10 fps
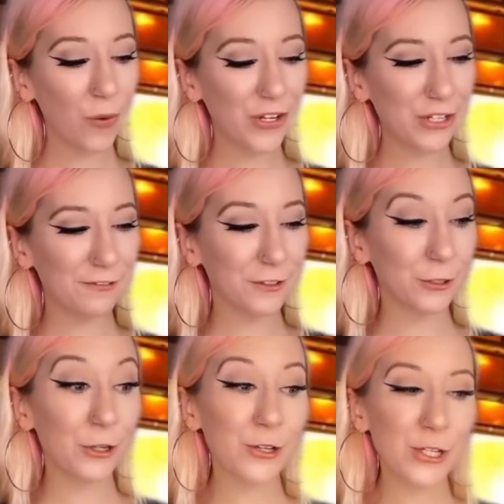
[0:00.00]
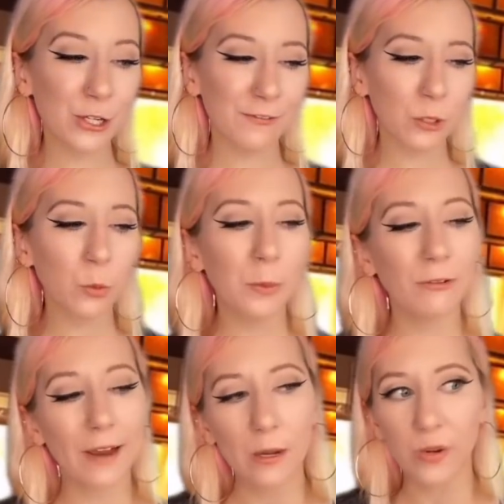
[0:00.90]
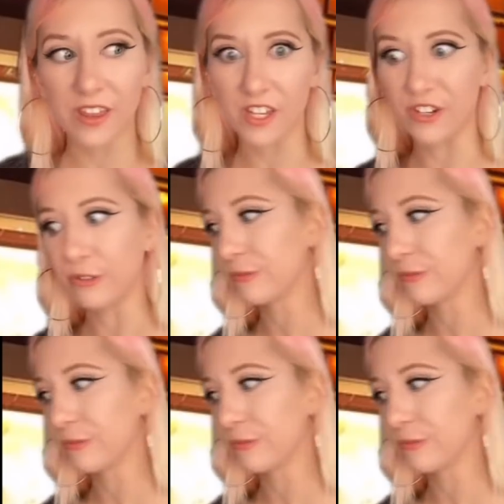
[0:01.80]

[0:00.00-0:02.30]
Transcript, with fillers: Wonderful. Your server will be right with